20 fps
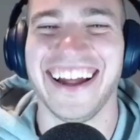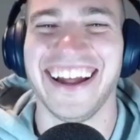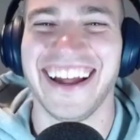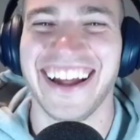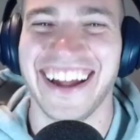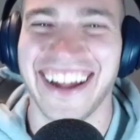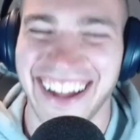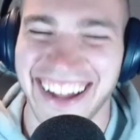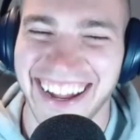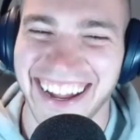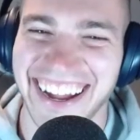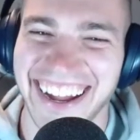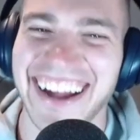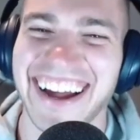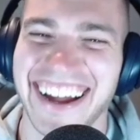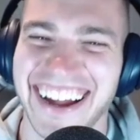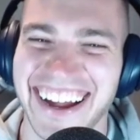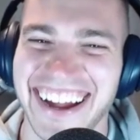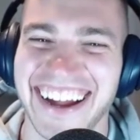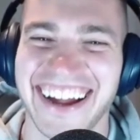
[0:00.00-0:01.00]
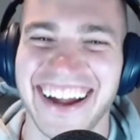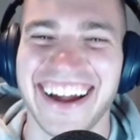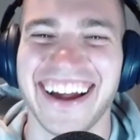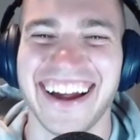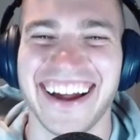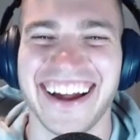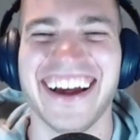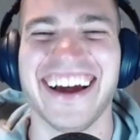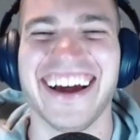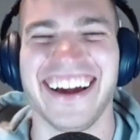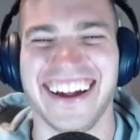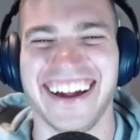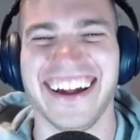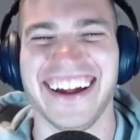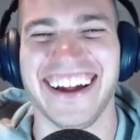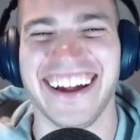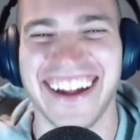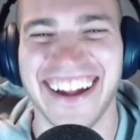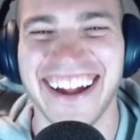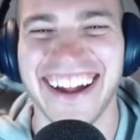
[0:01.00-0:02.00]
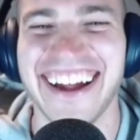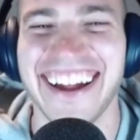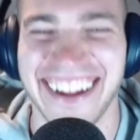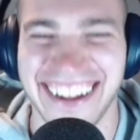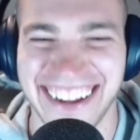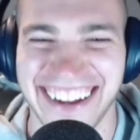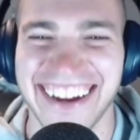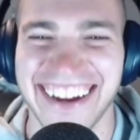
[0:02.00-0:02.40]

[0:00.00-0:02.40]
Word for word: fame, where he gets recognized in the airport and